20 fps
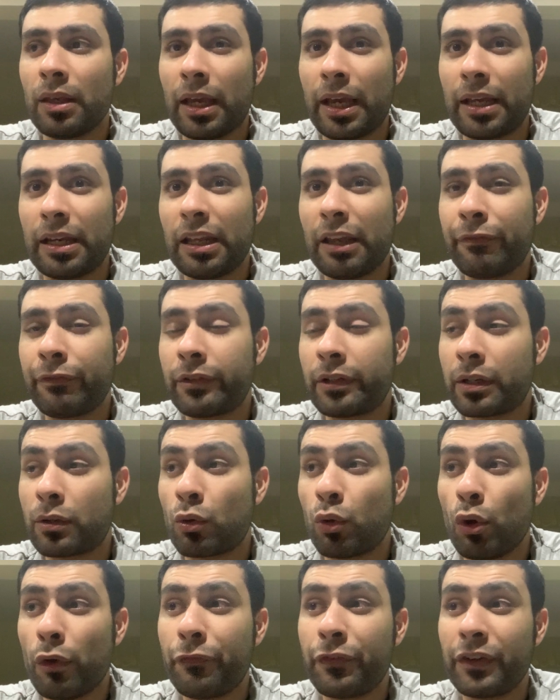And if
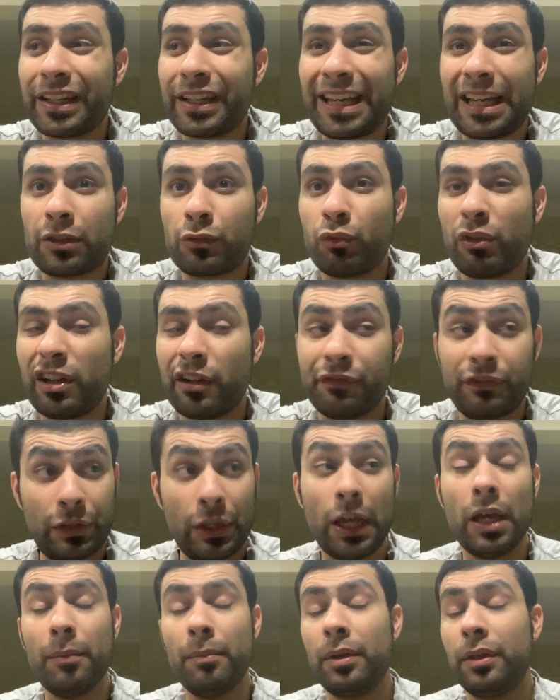Crawford gets rid of
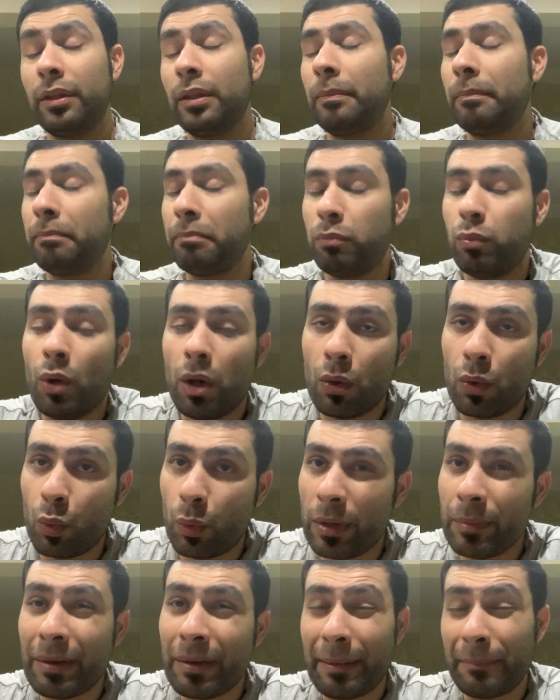Thurman, then, whoa,
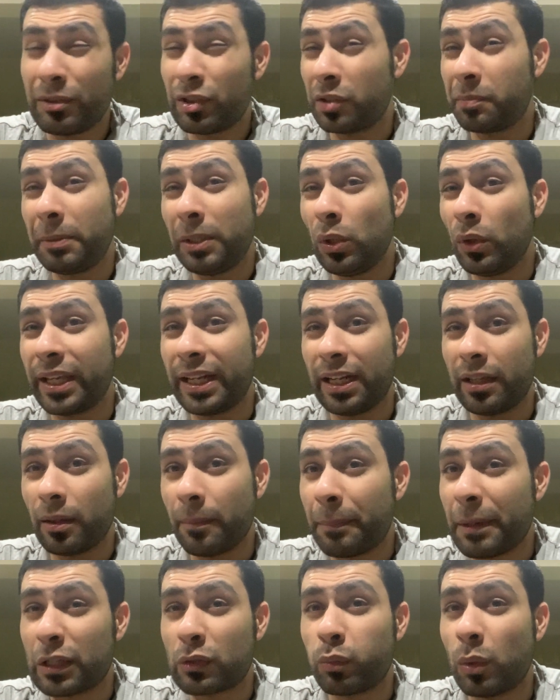we might just be looking at the
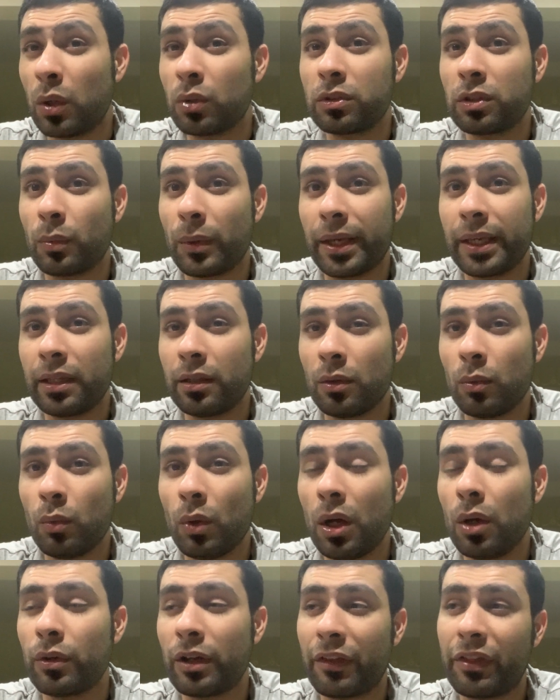best welterweight in the
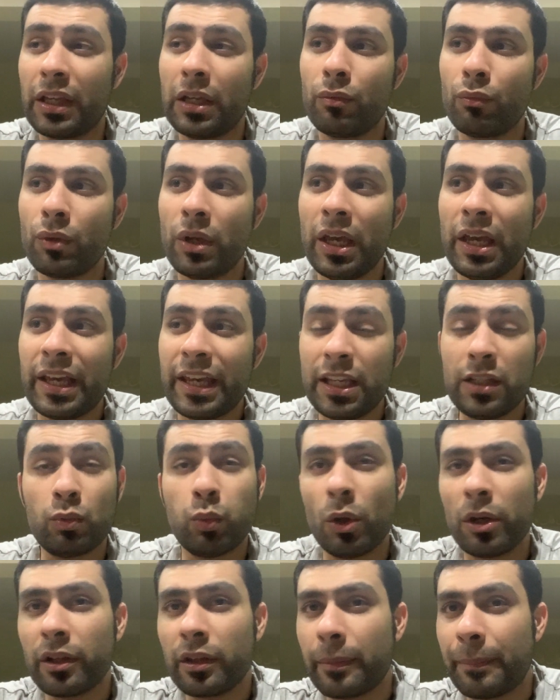world. I think he's
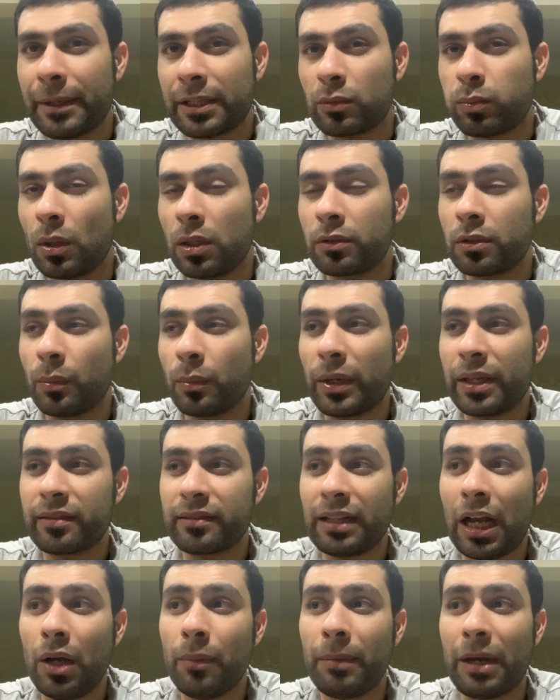one of the best welterweights
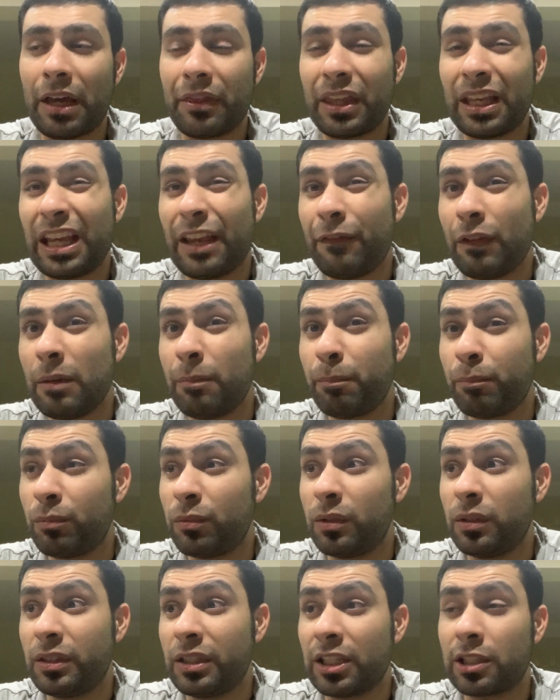now, but I think if he
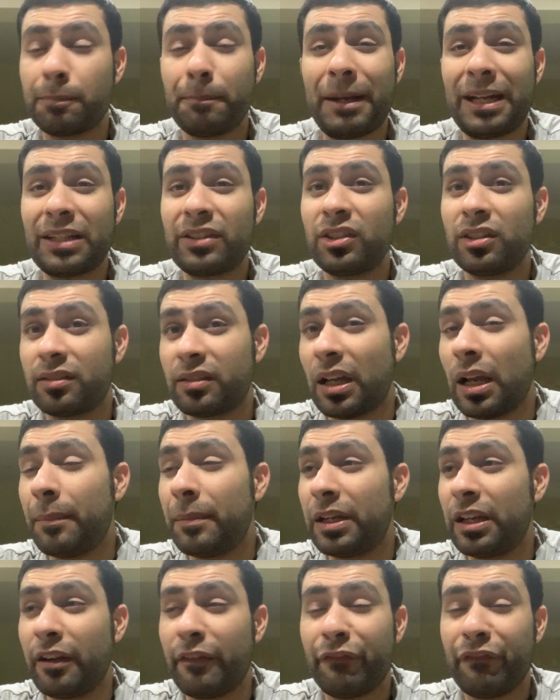dispatches
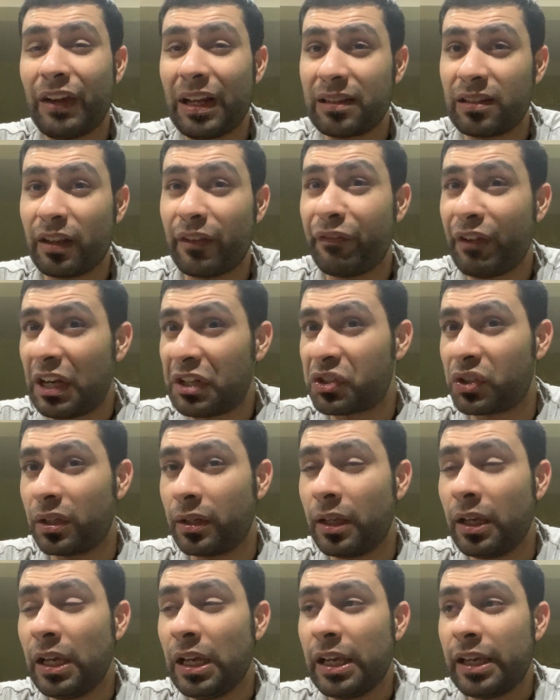Thurman in emphatic
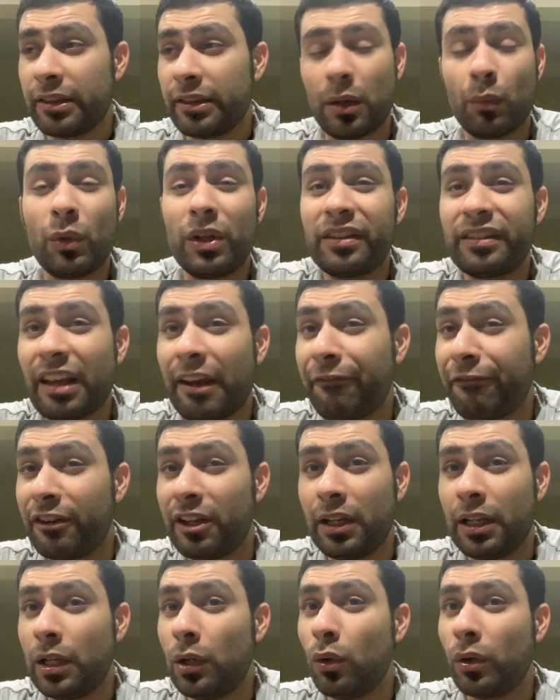fashion, then we're
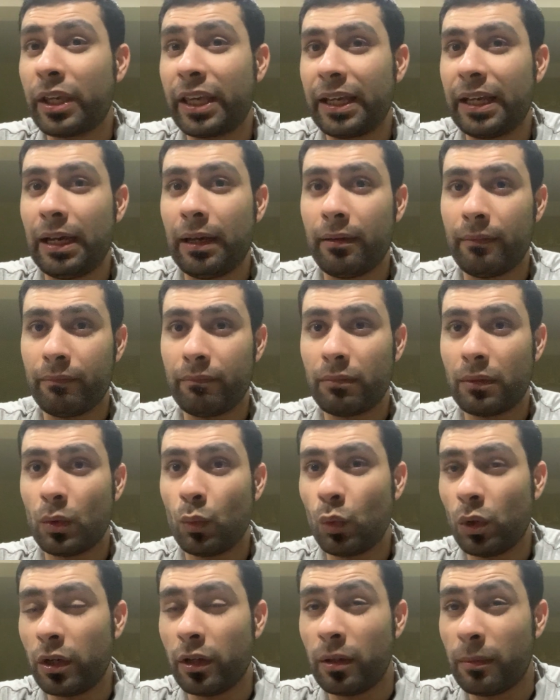definitely looking at
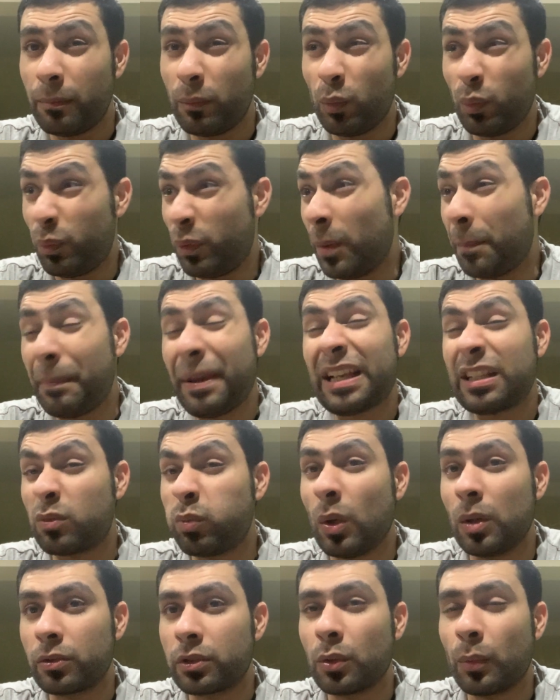one of the best
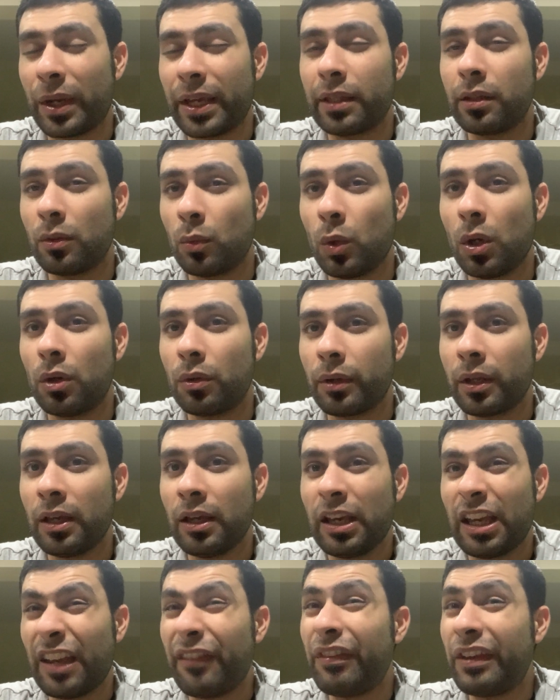welterweight in the world,
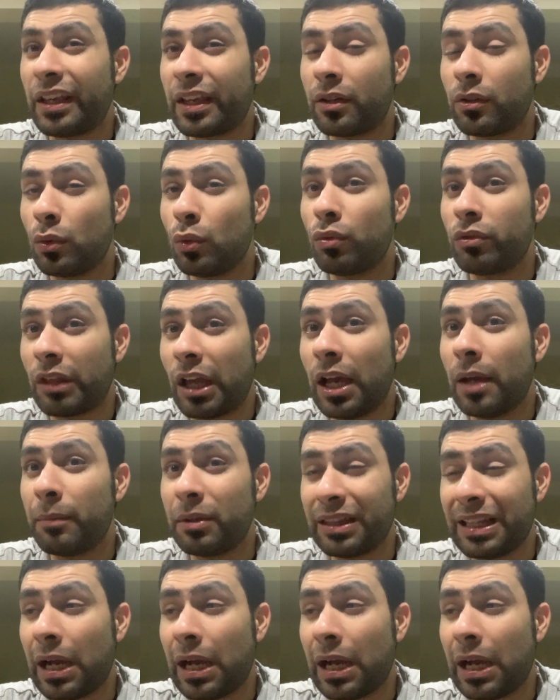if he can do Thurman.